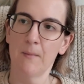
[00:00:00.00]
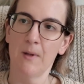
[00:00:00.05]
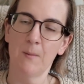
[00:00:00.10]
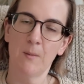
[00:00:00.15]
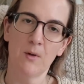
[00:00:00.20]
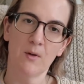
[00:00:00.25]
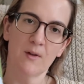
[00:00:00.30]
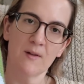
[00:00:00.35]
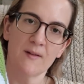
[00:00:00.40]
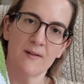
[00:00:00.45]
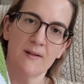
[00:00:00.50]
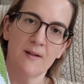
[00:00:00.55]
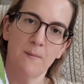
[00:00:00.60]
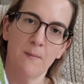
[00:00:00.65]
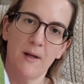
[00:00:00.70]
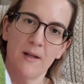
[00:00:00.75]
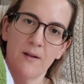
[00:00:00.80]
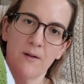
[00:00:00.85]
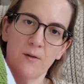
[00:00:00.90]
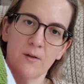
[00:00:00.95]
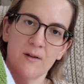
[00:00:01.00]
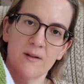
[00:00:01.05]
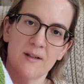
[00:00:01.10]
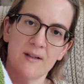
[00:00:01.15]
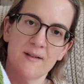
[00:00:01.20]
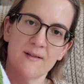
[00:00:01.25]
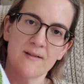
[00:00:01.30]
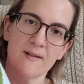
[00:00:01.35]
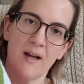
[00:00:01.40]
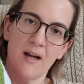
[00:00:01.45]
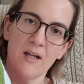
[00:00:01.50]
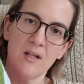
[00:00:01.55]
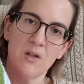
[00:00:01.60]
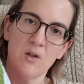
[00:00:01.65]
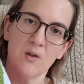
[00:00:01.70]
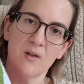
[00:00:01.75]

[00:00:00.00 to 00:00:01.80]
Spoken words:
Maybe you can see better on this side.